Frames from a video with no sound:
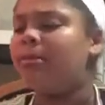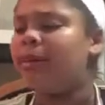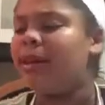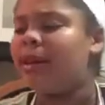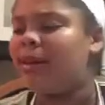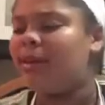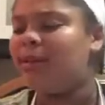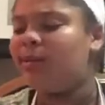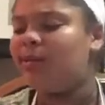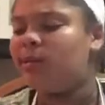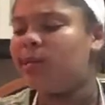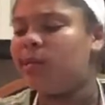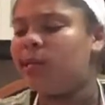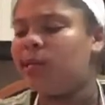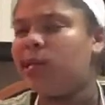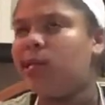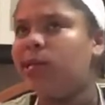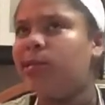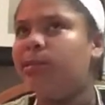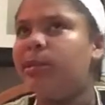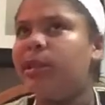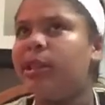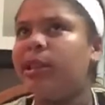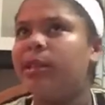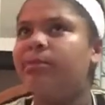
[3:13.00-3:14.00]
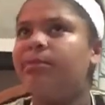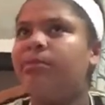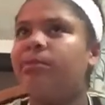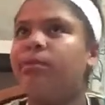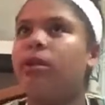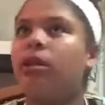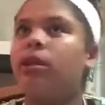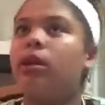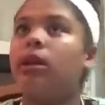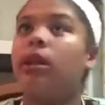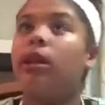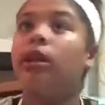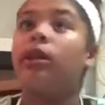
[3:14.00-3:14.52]
a little bit
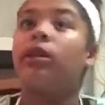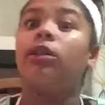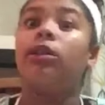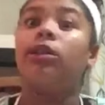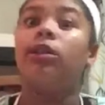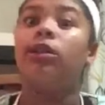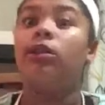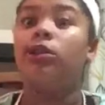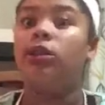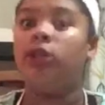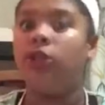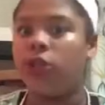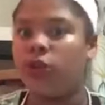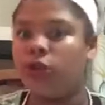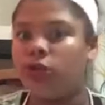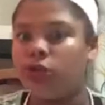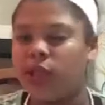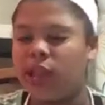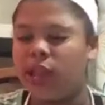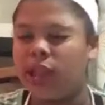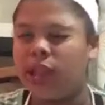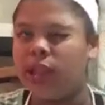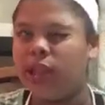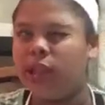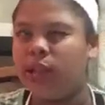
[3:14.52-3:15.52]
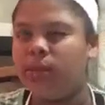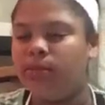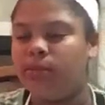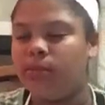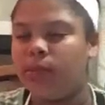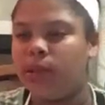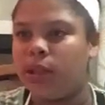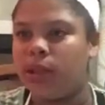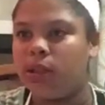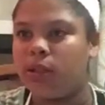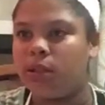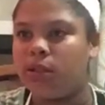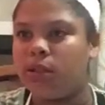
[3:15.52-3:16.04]
3
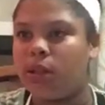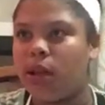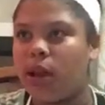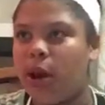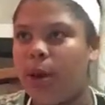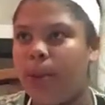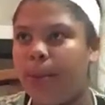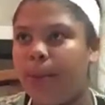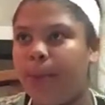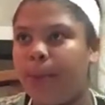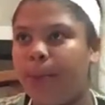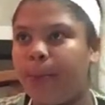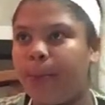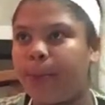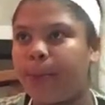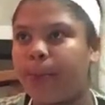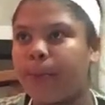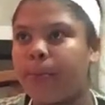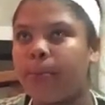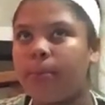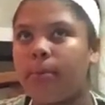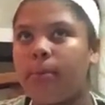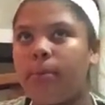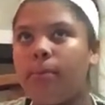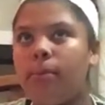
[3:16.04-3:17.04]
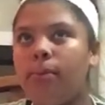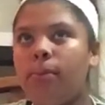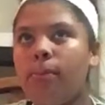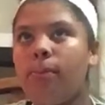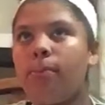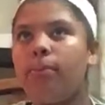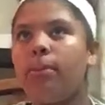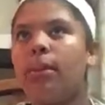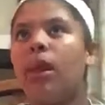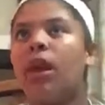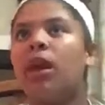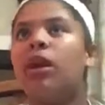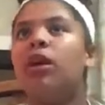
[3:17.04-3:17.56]
years ago.
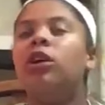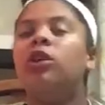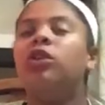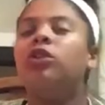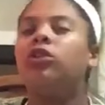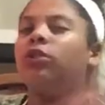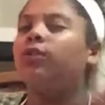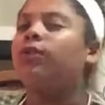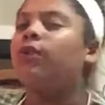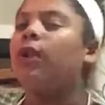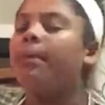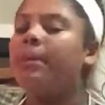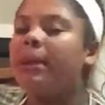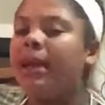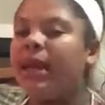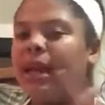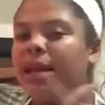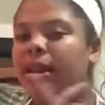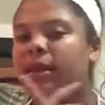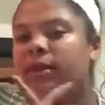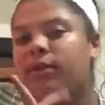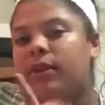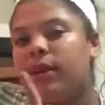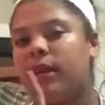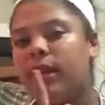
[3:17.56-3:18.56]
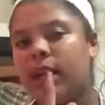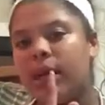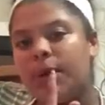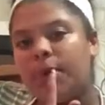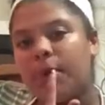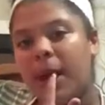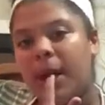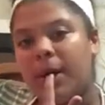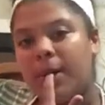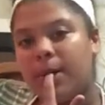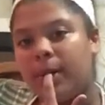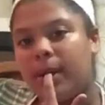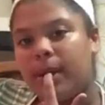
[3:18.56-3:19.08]
So if I'm in 8th grade and I
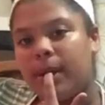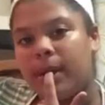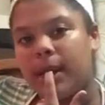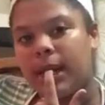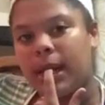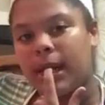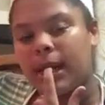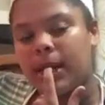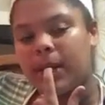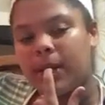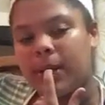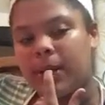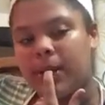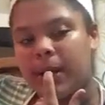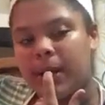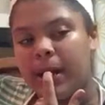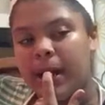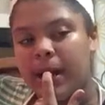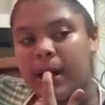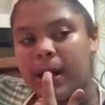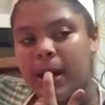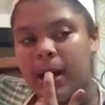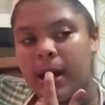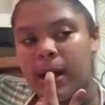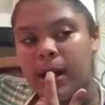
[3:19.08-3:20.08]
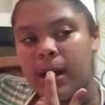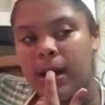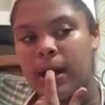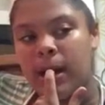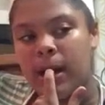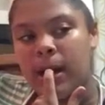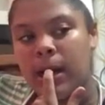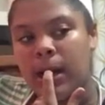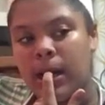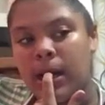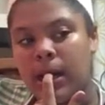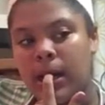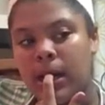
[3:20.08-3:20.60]
have in 6th grade,
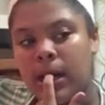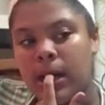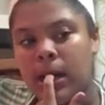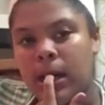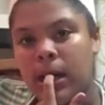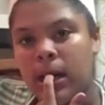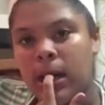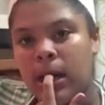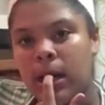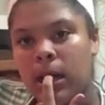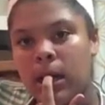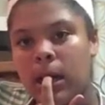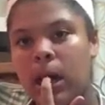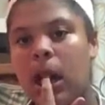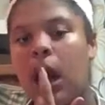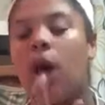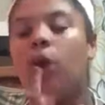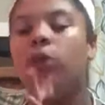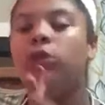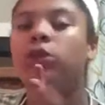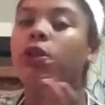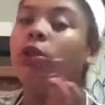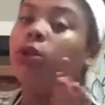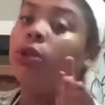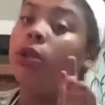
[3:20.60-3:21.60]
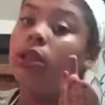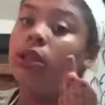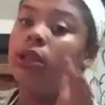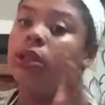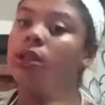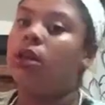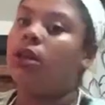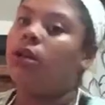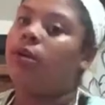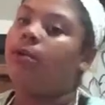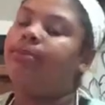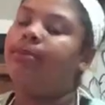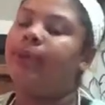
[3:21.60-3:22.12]
2 years
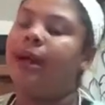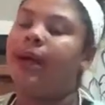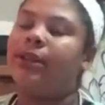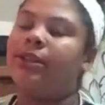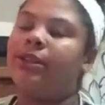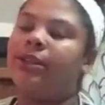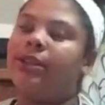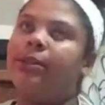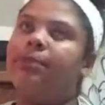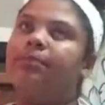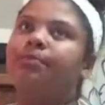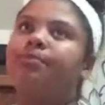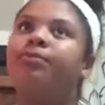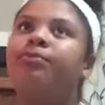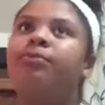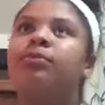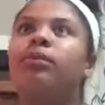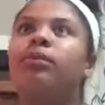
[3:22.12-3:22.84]
ago actually.